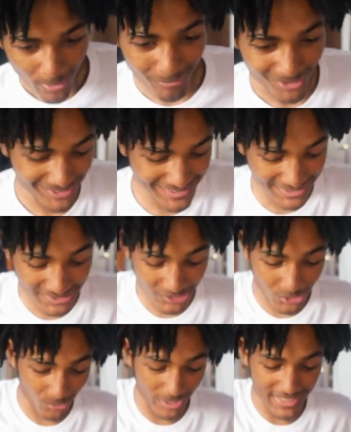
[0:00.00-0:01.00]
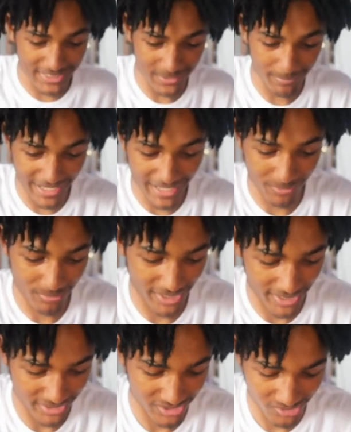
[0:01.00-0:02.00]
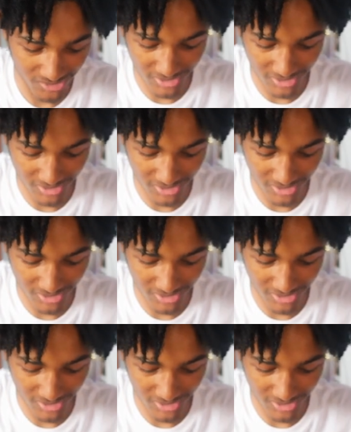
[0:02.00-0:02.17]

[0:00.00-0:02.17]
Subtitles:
Bro, this is a crazy bag, bro. I need to go